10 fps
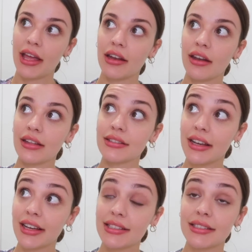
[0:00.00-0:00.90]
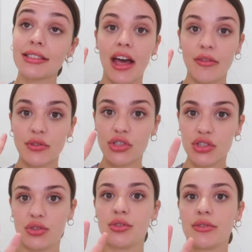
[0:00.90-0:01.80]
and at night I have
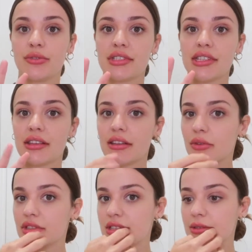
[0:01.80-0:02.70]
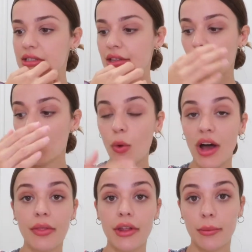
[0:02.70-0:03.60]
two different skincare routines. The
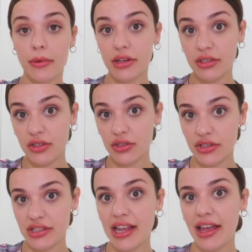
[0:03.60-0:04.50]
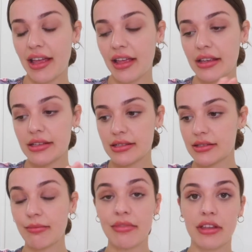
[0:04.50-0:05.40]
one that I'm gonna do today is
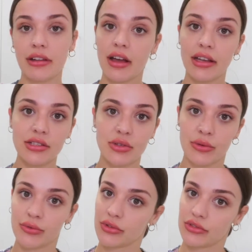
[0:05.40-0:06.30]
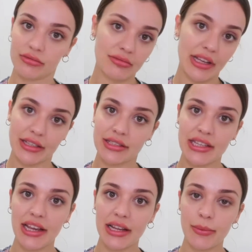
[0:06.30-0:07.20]
something I do for like
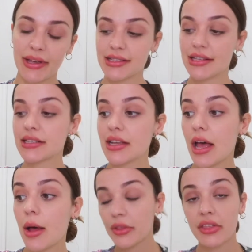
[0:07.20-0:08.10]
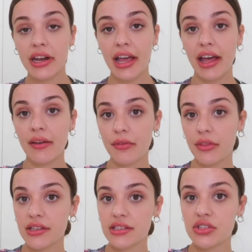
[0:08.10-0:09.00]
daily basis, but then I have
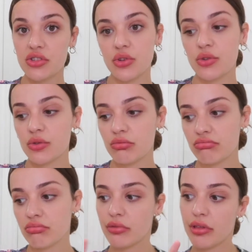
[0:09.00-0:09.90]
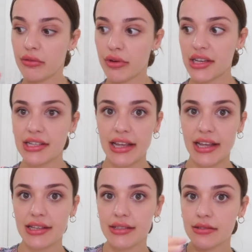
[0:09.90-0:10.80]
these 2-3
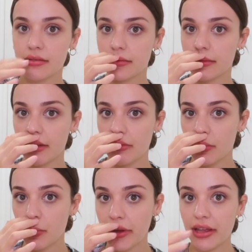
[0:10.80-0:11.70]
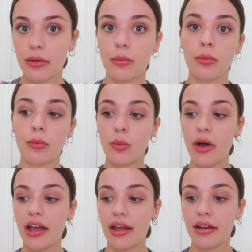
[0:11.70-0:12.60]
days of the week
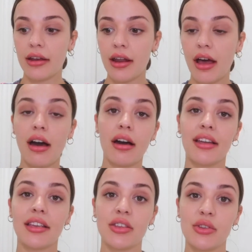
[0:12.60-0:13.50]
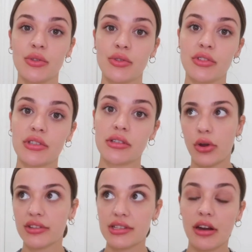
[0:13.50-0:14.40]
when I use
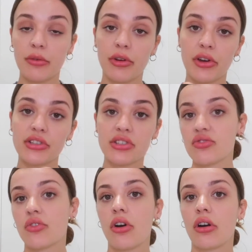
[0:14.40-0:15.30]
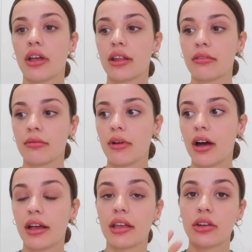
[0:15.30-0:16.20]
products that are very strong, and
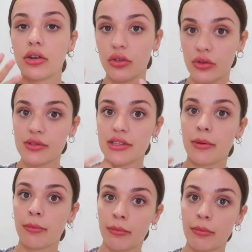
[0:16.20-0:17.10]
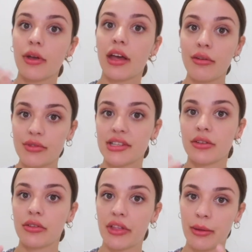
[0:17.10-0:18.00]
I cannot use them every
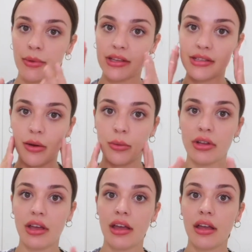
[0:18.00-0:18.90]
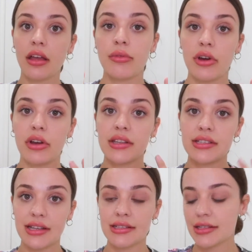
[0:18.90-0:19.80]
single day because I would get very
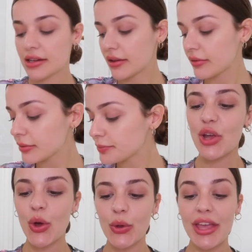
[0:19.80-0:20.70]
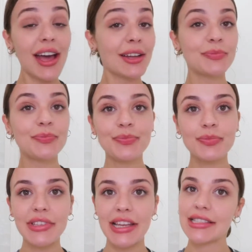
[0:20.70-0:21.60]
sensitive. So yeah,
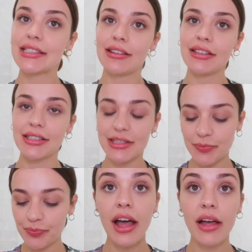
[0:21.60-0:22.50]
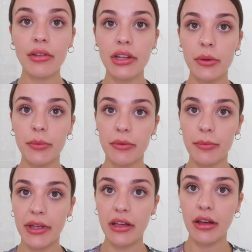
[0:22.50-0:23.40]
let's start. I have a little bit of
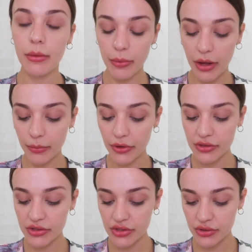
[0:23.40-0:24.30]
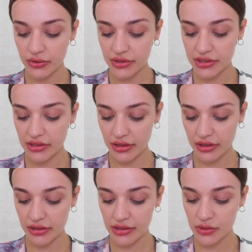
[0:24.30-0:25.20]
makeup. I'm going to
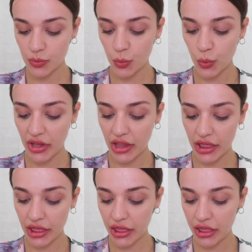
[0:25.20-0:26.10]
start with